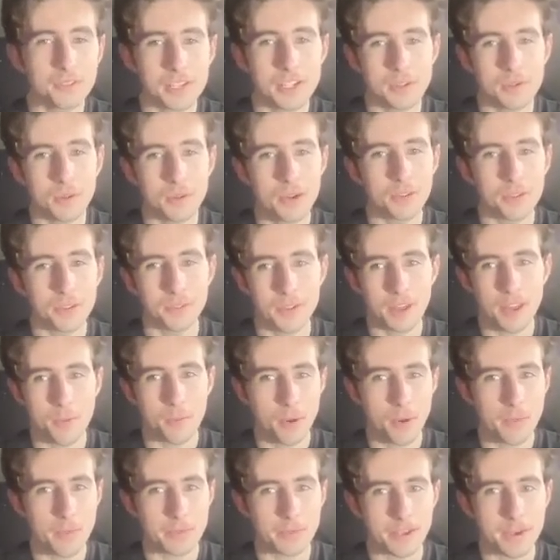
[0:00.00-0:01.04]
really well developed
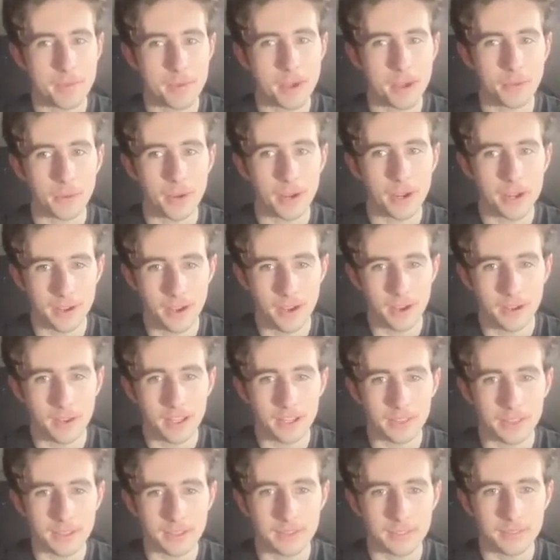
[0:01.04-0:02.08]
website, by the way. I
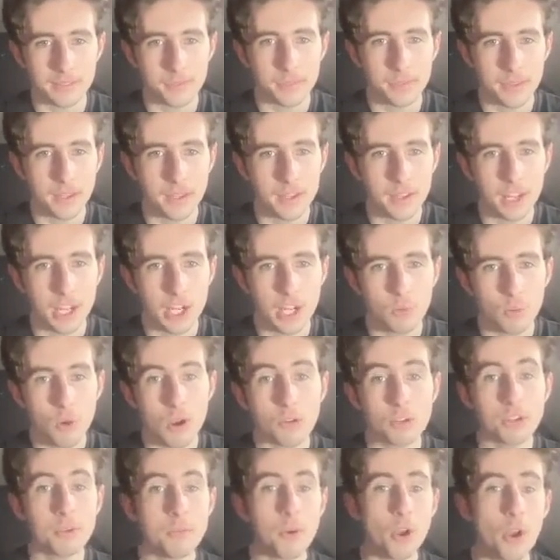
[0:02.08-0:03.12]
like this.
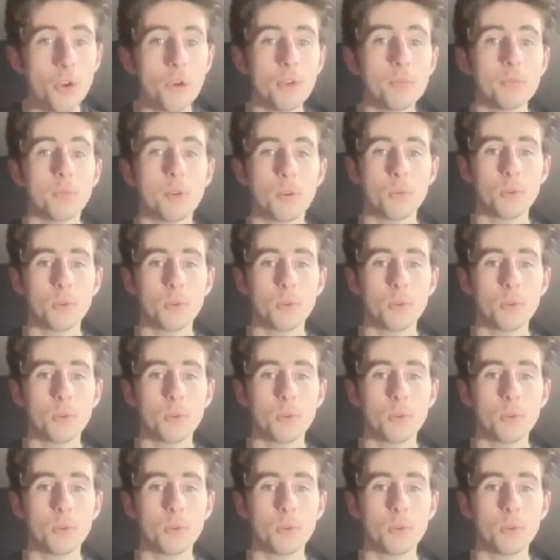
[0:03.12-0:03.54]
Welcome Home